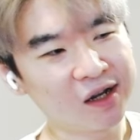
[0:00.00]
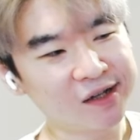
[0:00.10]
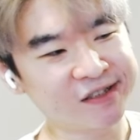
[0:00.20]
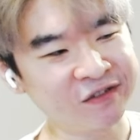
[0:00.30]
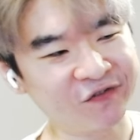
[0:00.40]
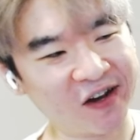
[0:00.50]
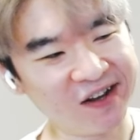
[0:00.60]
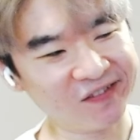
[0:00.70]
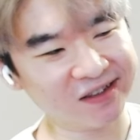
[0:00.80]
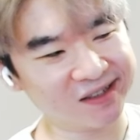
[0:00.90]
Season
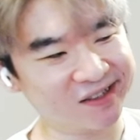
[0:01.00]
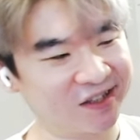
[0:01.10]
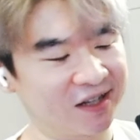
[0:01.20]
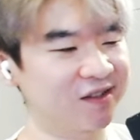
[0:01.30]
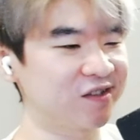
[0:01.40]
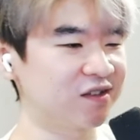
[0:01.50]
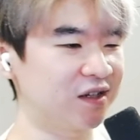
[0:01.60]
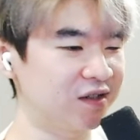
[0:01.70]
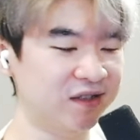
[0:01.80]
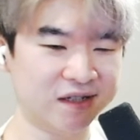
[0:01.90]
5, not this.
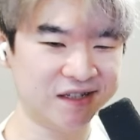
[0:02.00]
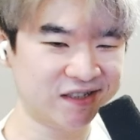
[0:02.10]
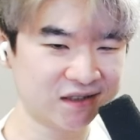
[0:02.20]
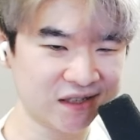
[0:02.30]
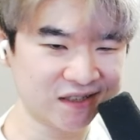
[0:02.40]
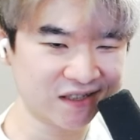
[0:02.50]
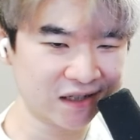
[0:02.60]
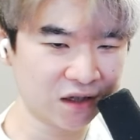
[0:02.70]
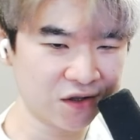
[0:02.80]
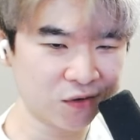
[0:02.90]
Is this
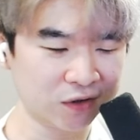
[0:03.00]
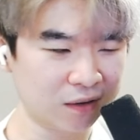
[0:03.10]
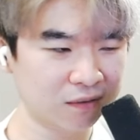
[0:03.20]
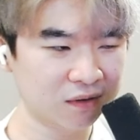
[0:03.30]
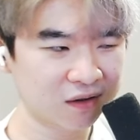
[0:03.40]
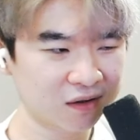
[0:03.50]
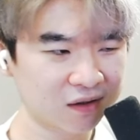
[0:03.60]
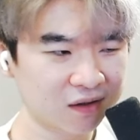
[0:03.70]
English? Hold up. It's not.